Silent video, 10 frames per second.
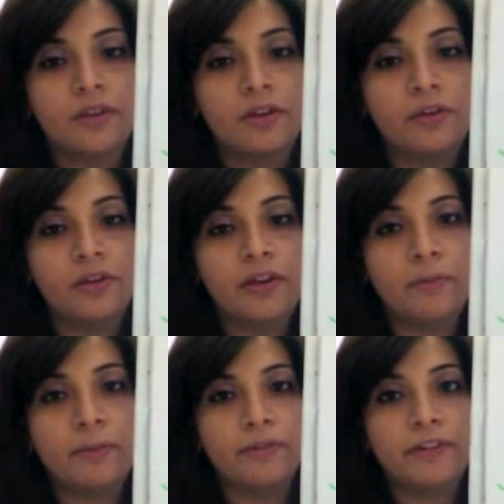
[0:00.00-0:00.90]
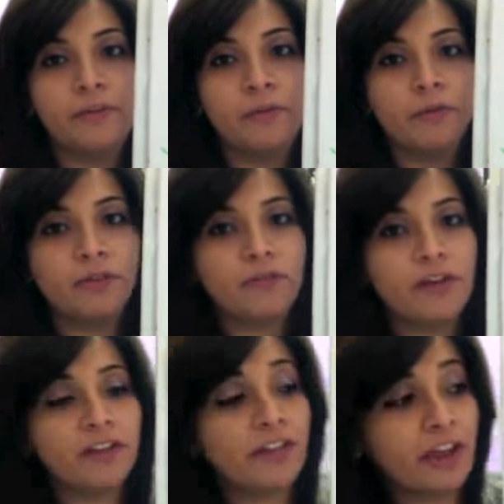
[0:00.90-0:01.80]
Okay, pretend we want to
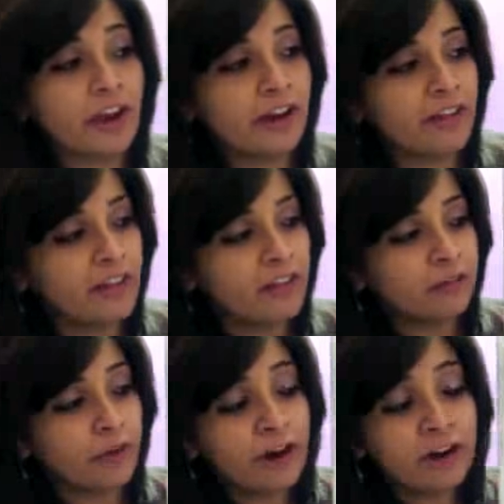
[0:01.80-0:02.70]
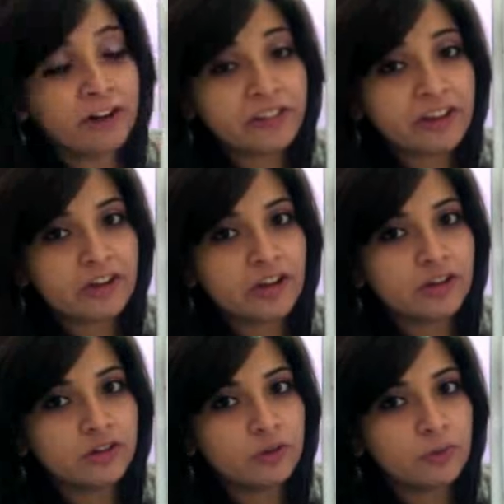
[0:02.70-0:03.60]
find the area that is greater than
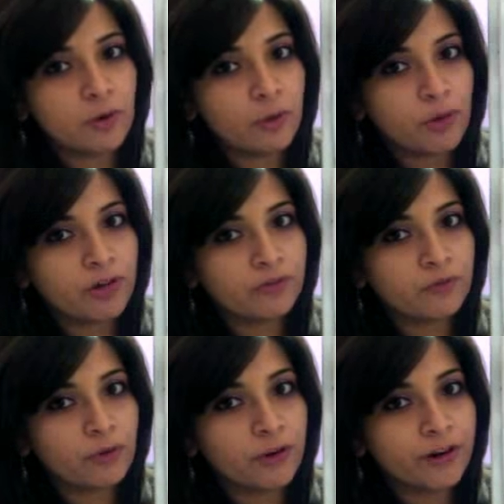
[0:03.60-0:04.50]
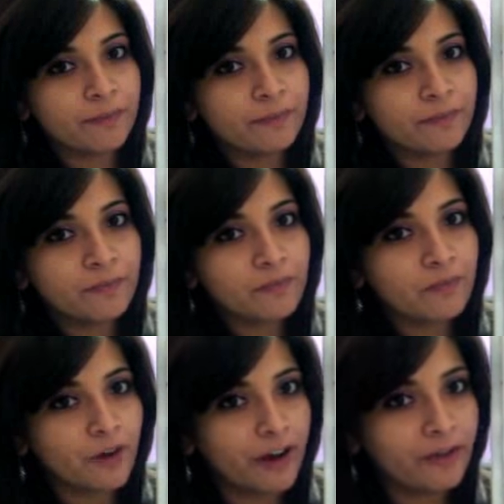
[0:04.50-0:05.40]
2.14,
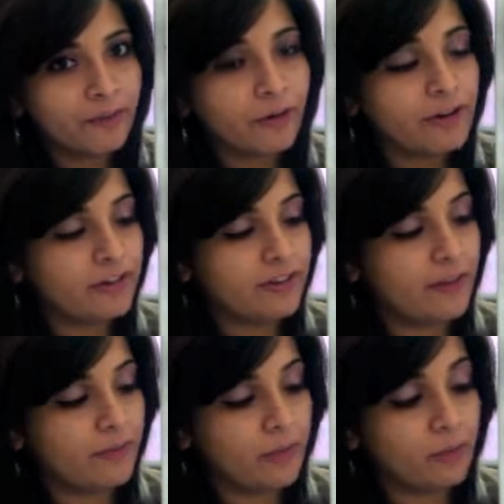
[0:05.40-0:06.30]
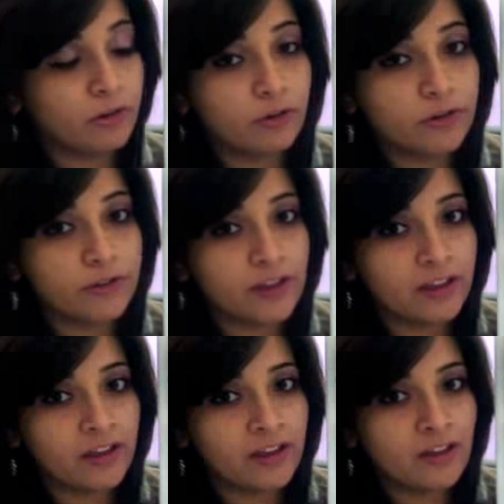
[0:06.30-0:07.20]
right? We're going to do the same thing. We're going to go
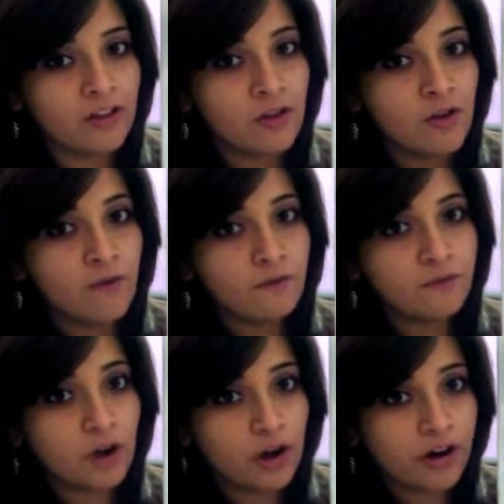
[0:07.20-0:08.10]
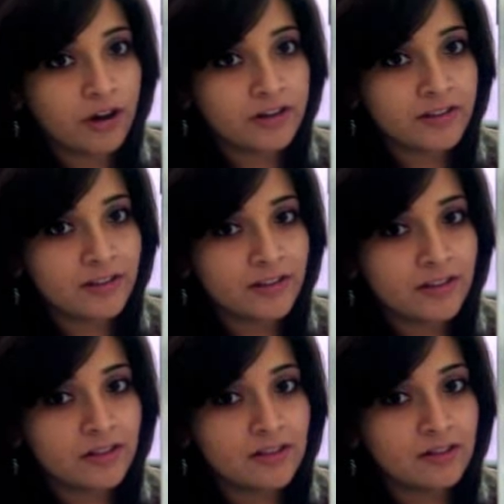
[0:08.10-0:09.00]
second, vars,
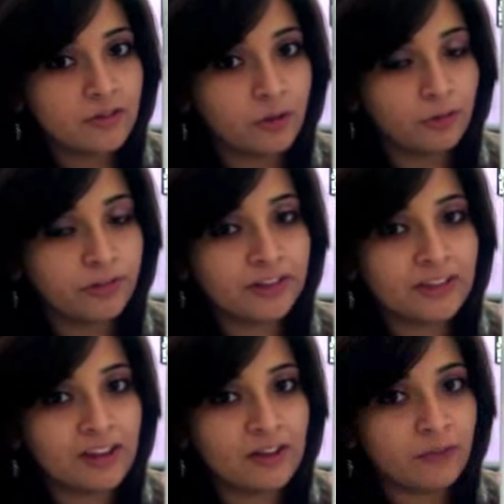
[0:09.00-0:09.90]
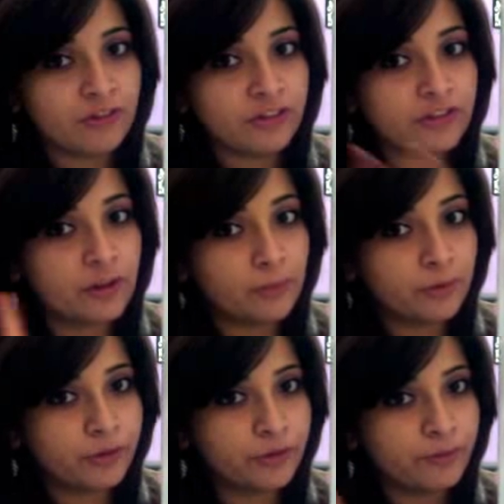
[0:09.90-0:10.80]
normal CDF, which is
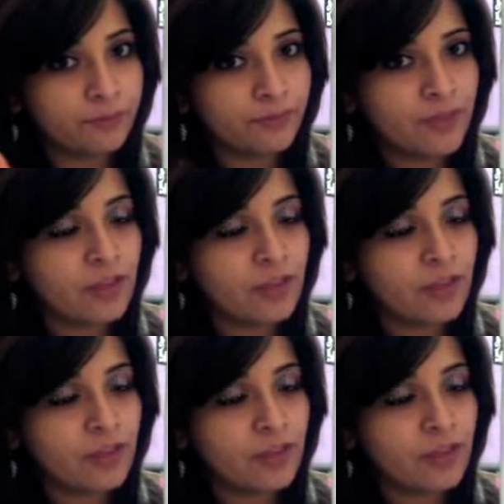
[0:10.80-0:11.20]
number 2.